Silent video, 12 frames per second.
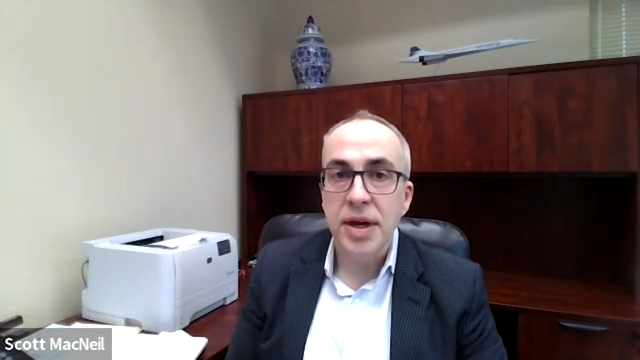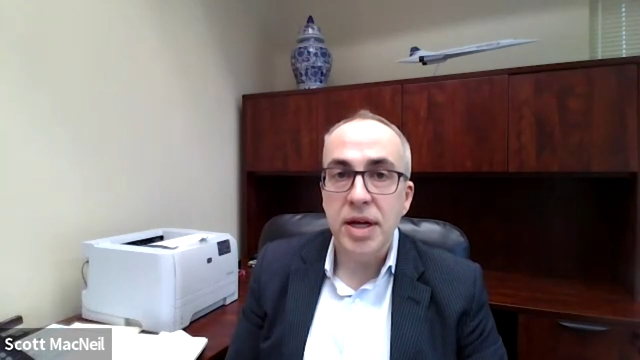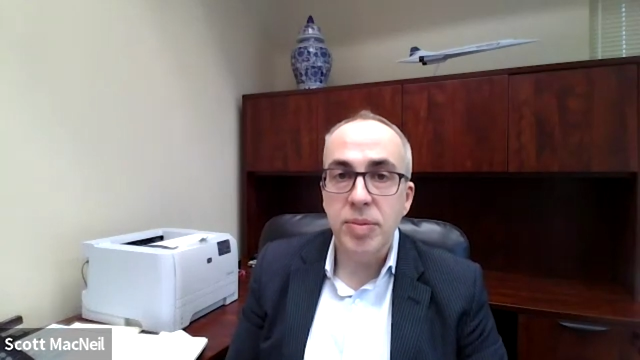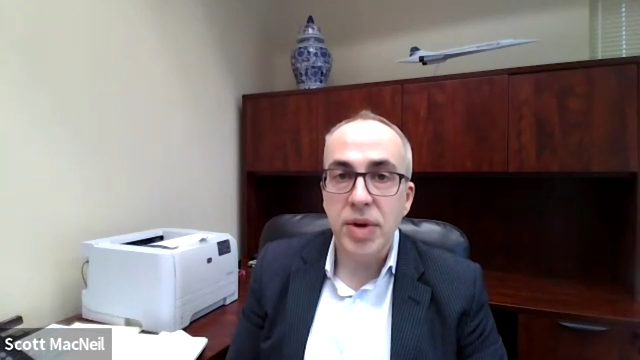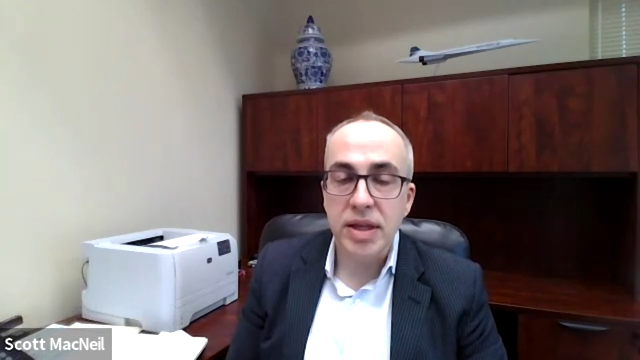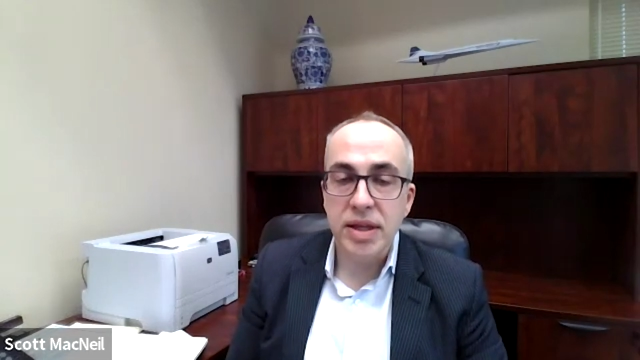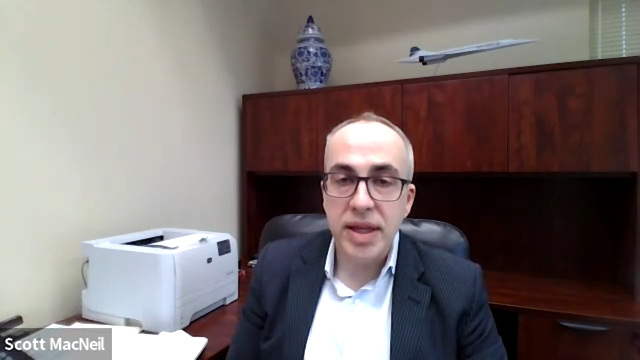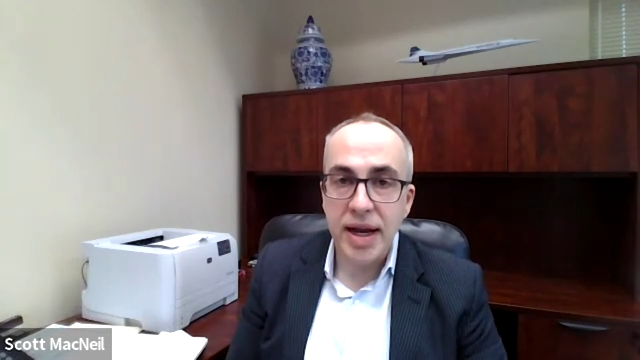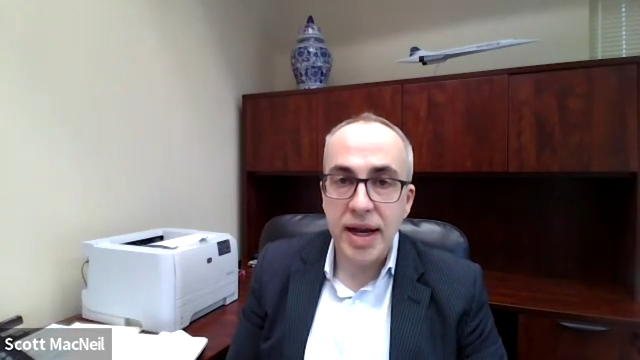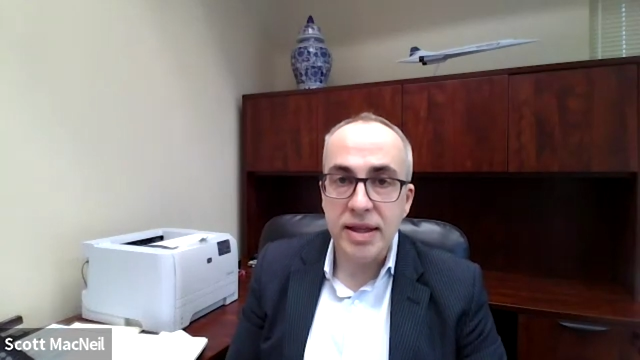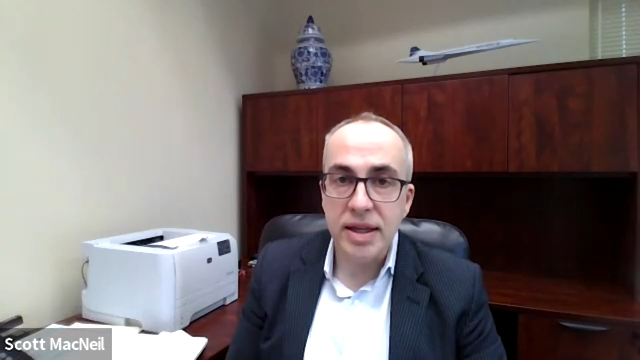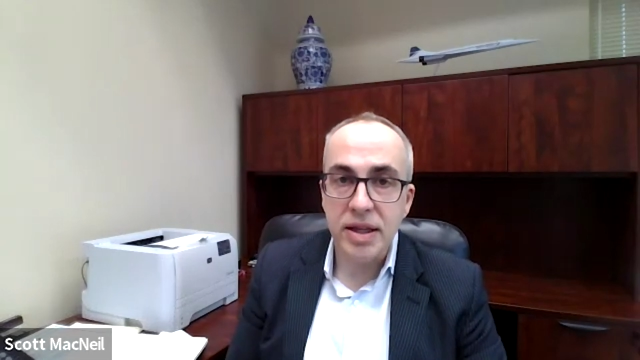and been a
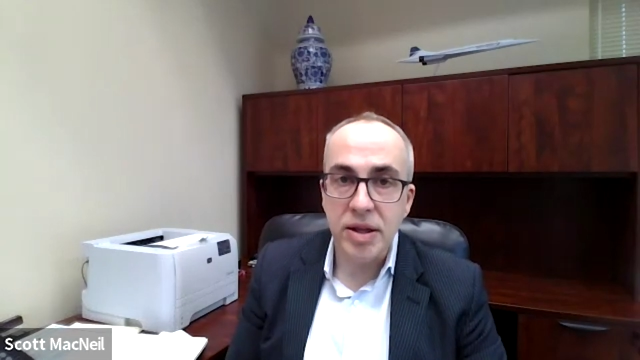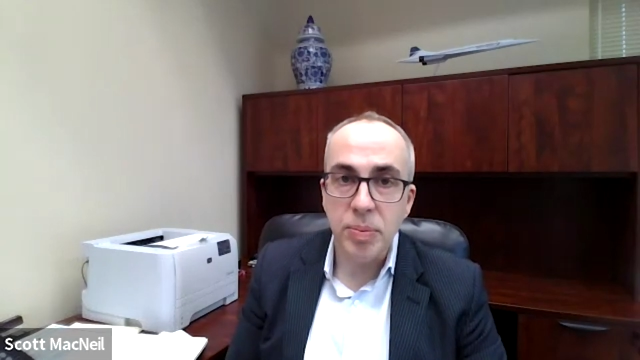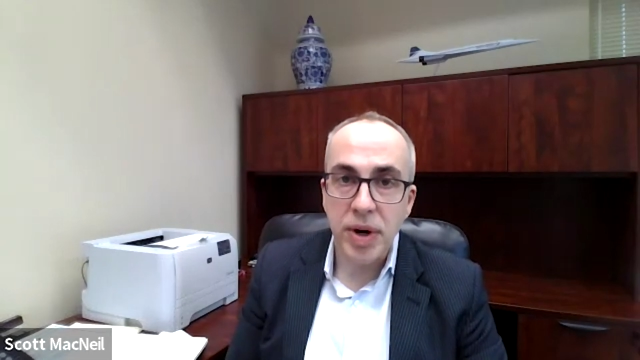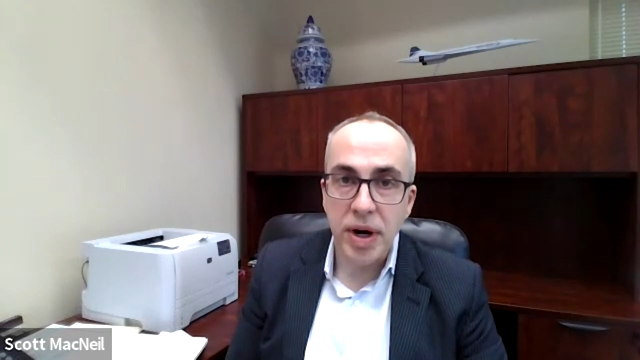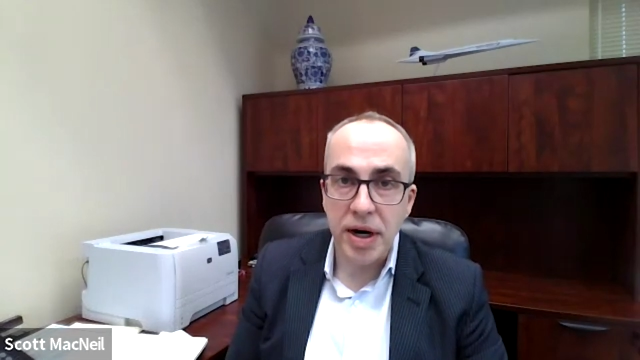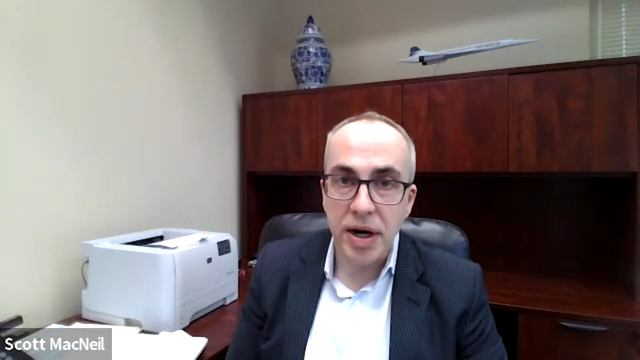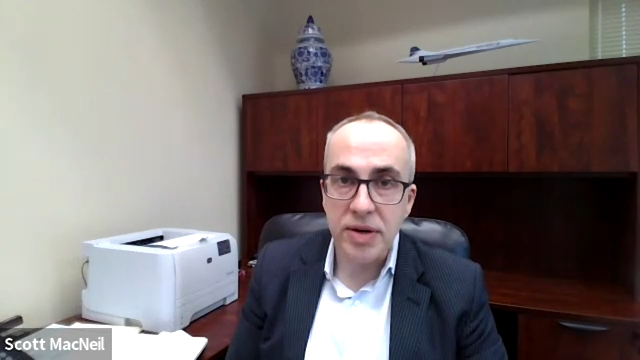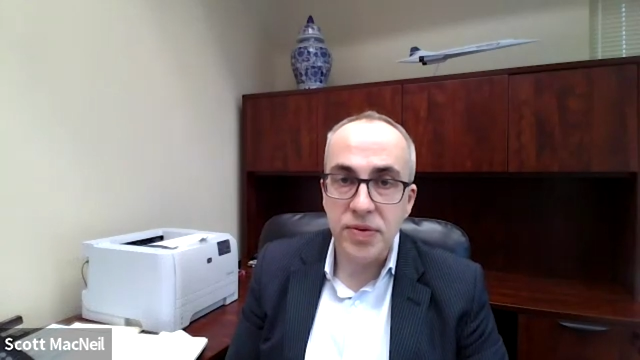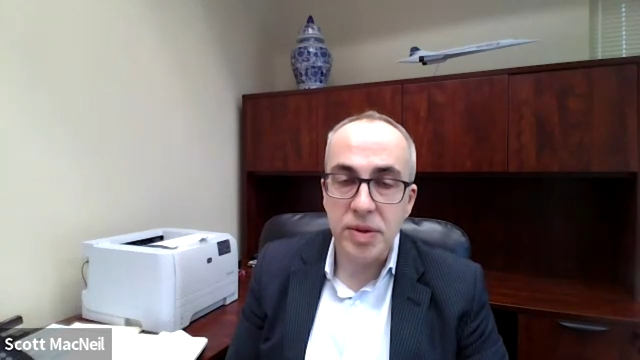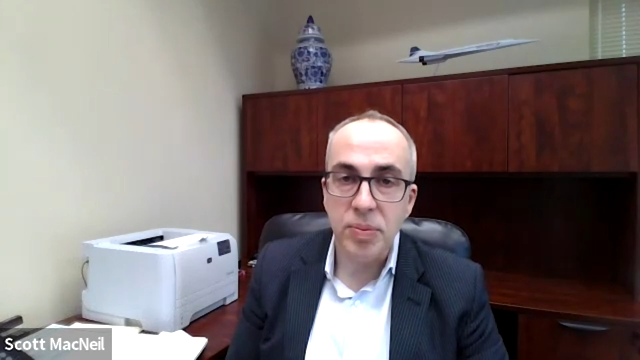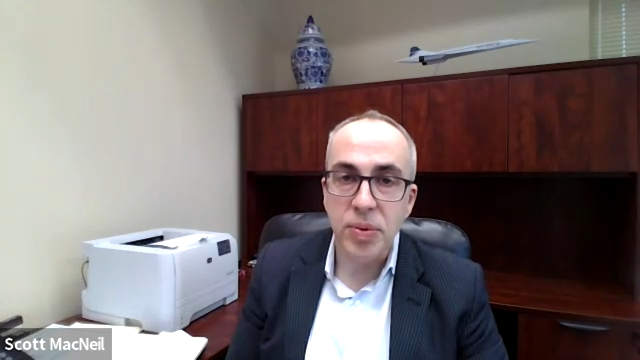tenant in the park for the